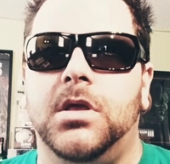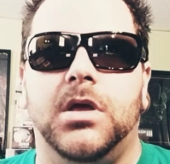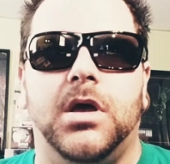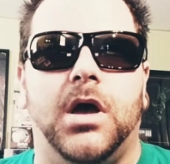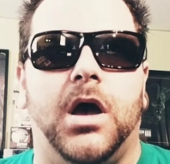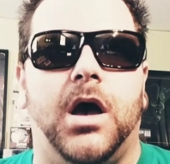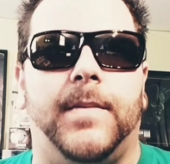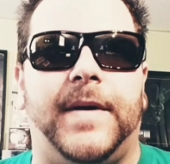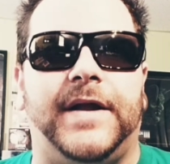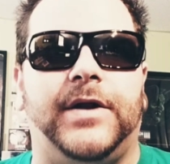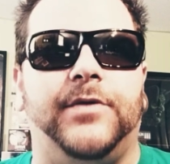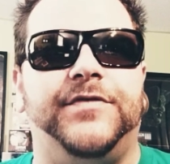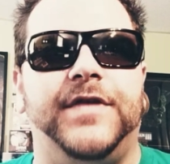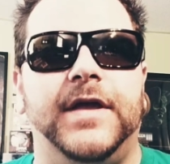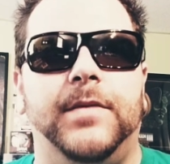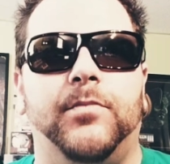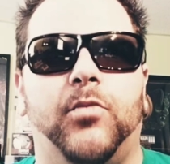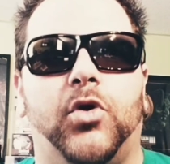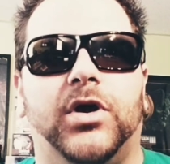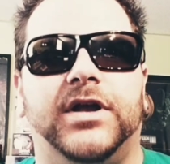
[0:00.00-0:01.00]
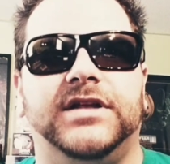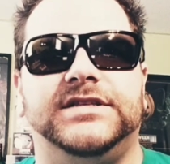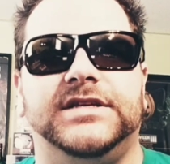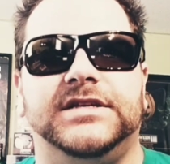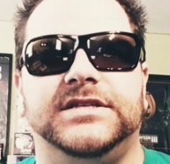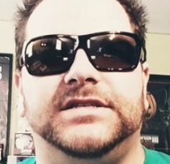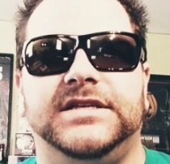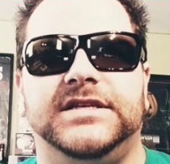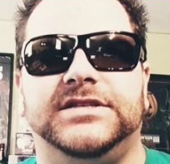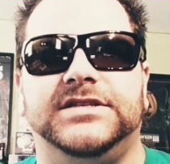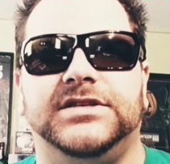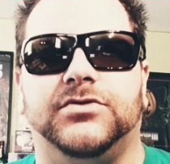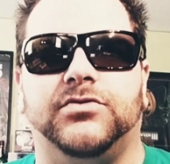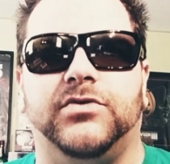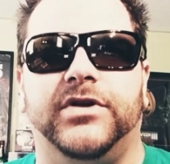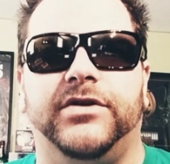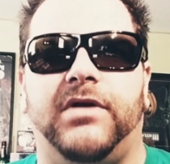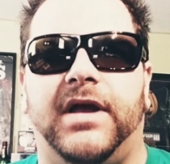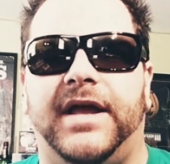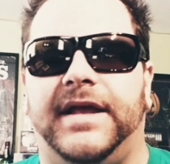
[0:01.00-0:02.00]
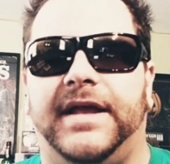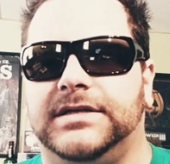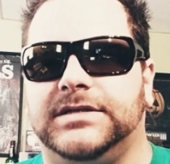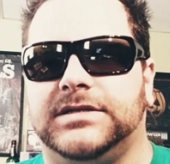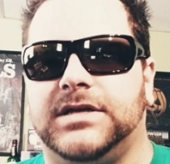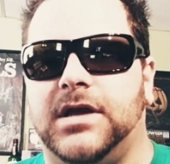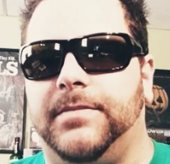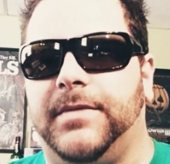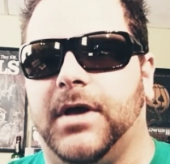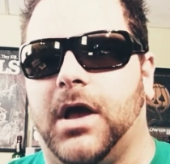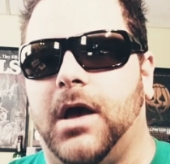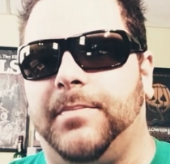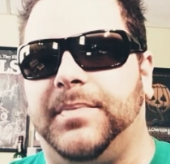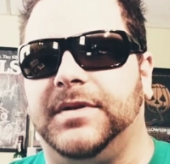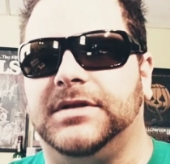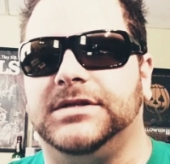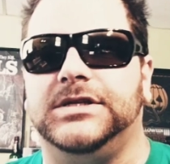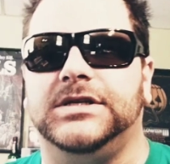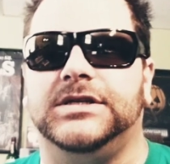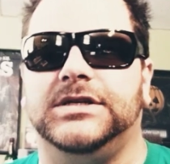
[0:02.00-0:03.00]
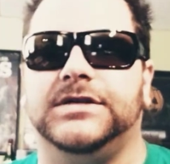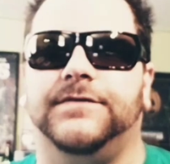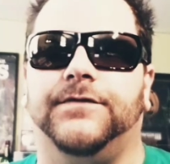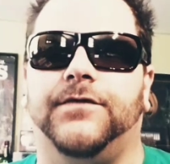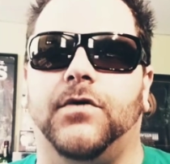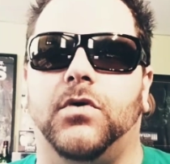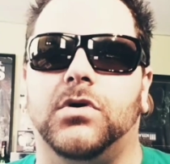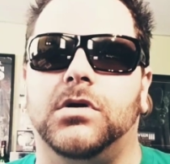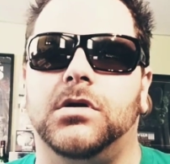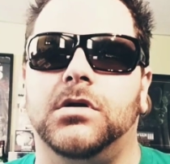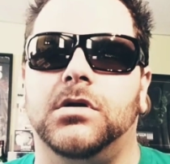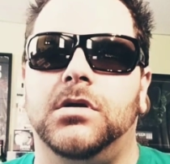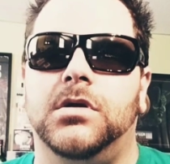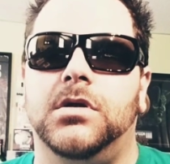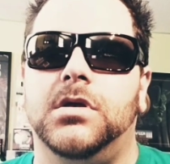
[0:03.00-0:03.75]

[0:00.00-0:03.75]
I don't think Morgan's in Season 3, right? He's coming up in Season 4.